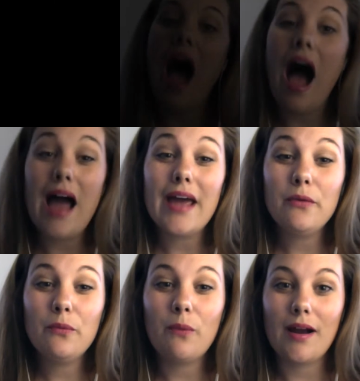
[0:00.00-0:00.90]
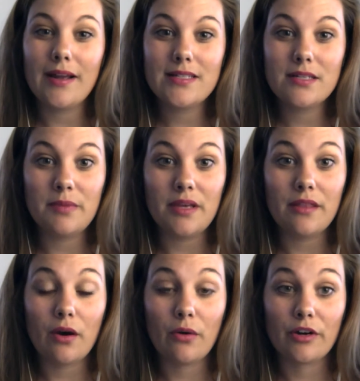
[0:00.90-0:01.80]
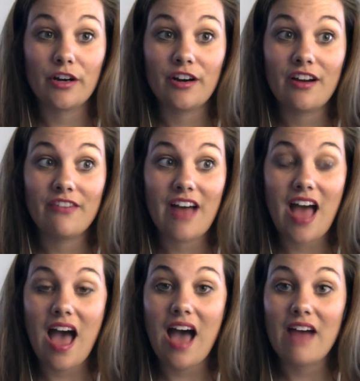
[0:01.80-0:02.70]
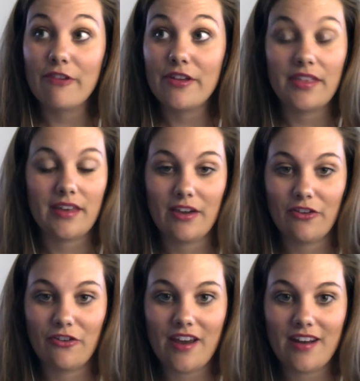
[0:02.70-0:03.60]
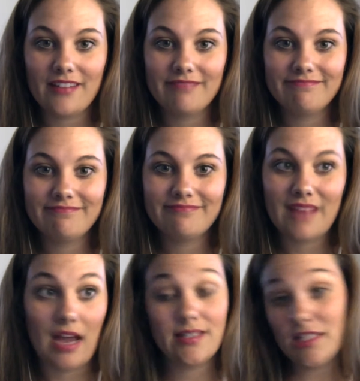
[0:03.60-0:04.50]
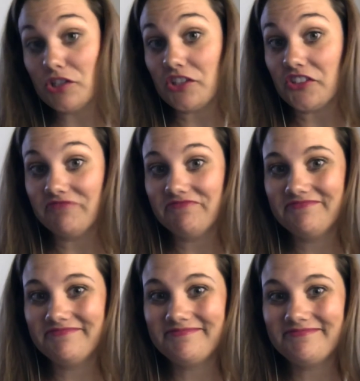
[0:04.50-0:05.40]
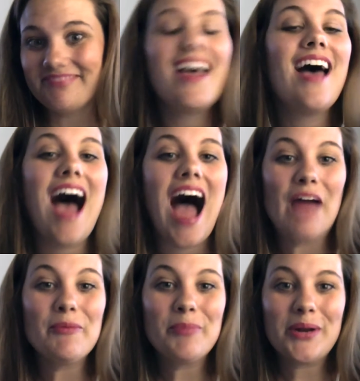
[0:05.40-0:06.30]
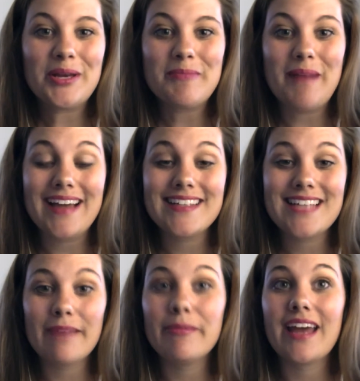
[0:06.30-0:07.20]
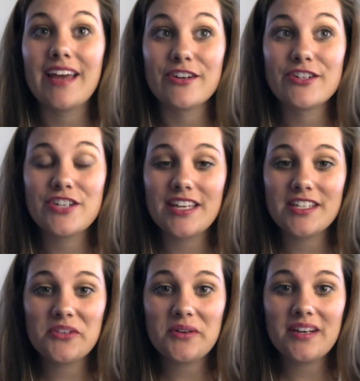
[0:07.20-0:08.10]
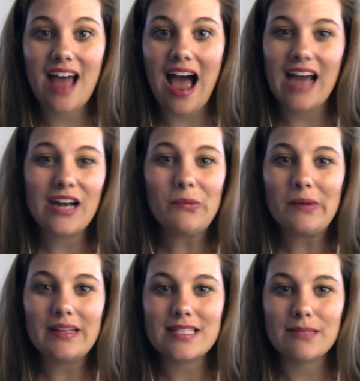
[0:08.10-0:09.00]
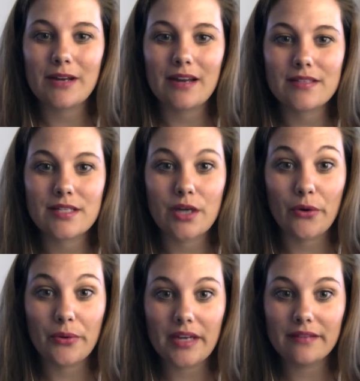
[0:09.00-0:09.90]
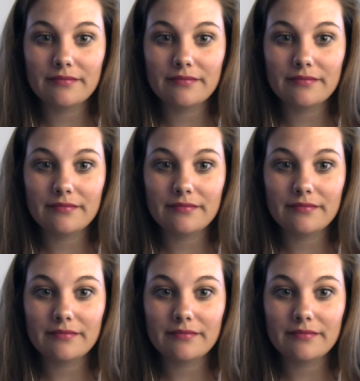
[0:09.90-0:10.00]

I wanted to be the owner of everything I created. I still do. I'm putting my time and energy into it. I don't want someone else to own it.